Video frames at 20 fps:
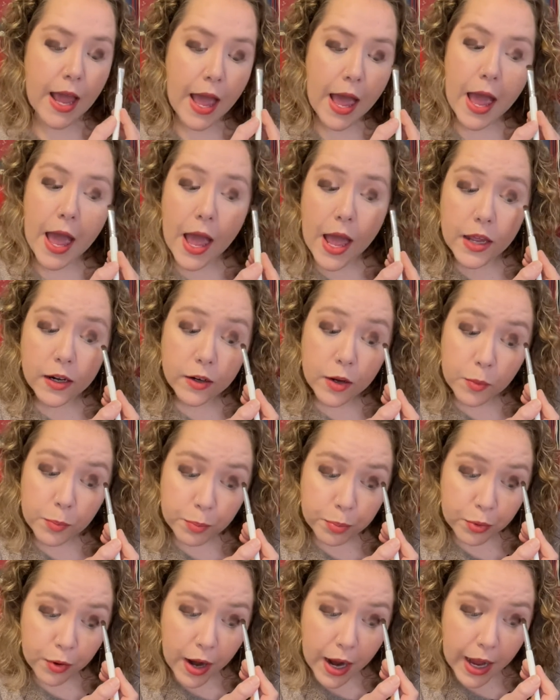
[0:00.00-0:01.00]
and
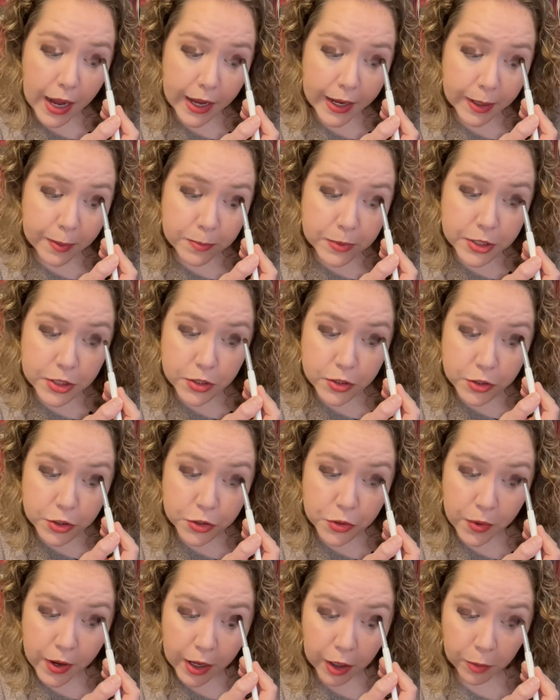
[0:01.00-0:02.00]
bribes
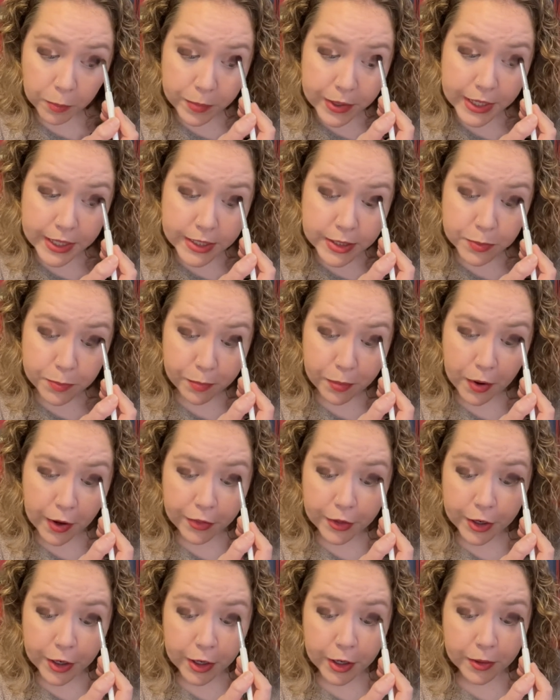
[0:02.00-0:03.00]
to help his
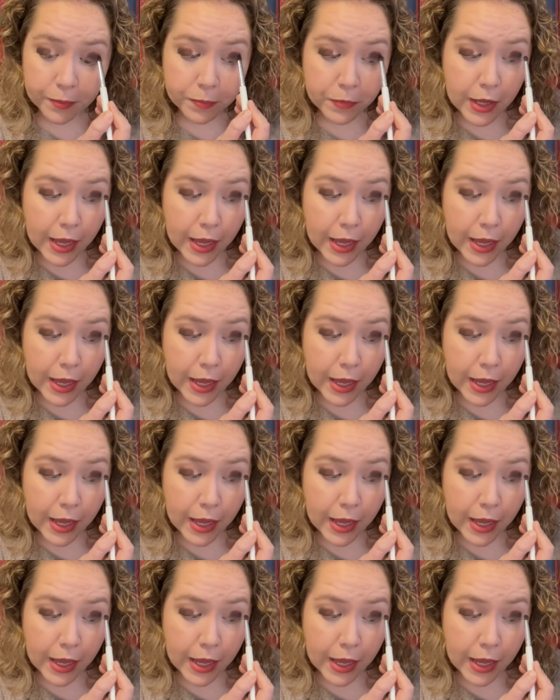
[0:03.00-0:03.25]
brother,